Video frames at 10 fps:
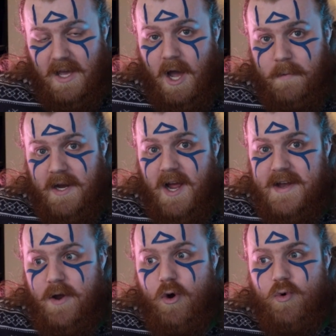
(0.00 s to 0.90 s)
I mean, I
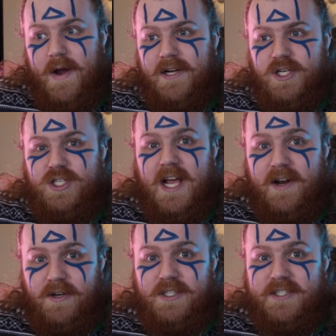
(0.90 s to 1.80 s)
know we
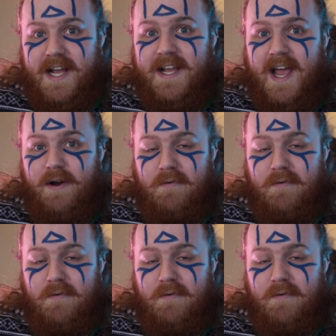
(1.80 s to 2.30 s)
shit on J.K.